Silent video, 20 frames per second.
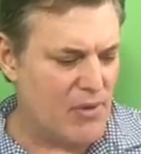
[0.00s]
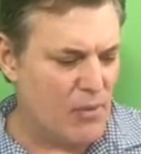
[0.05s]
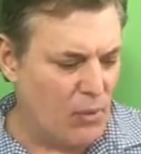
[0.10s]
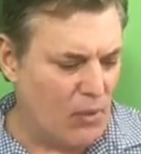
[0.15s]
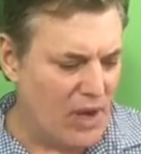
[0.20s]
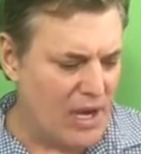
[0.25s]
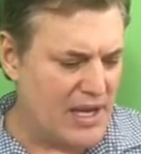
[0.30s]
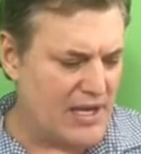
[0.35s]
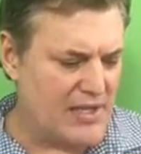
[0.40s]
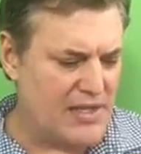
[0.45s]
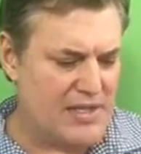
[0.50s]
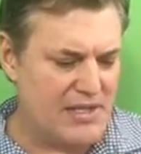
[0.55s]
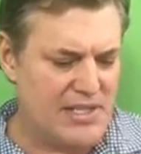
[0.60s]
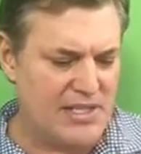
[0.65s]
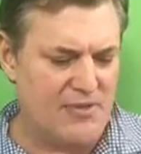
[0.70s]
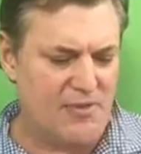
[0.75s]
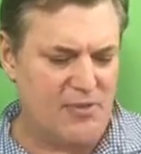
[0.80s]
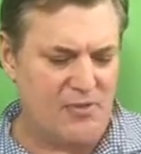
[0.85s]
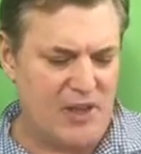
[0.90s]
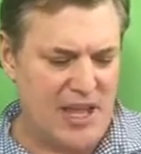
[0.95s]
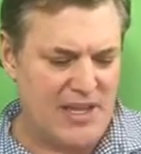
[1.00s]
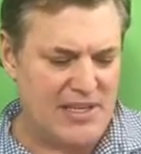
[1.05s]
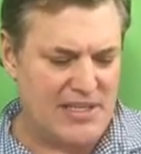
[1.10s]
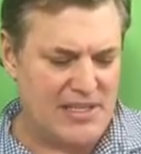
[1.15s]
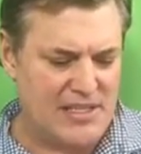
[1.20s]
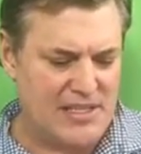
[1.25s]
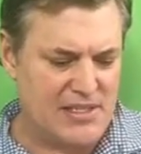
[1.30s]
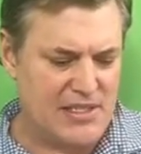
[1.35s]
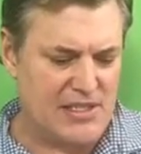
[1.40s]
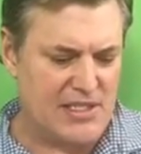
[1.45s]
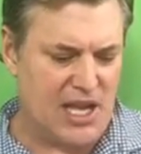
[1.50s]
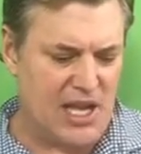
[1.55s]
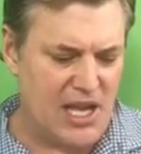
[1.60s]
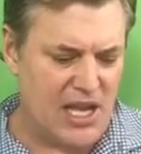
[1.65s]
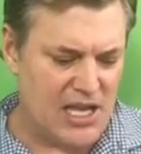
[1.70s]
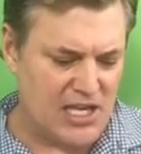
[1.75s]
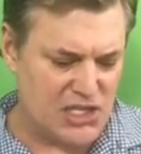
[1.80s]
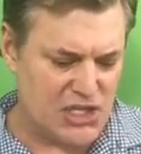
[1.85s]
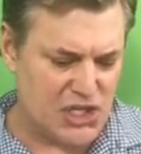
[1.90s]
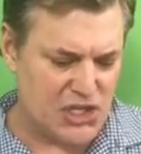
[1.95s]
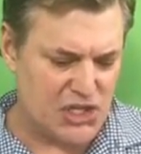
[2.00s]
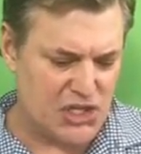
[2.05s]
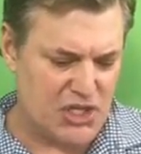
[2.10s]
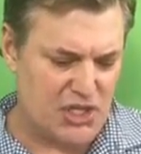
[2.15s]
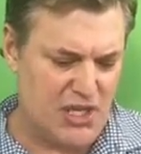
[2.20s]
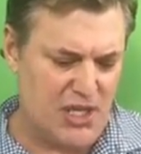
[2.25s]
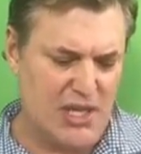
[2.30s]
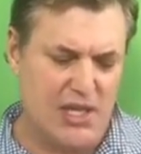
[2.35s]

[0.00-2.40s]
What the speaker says: 1, defendant touched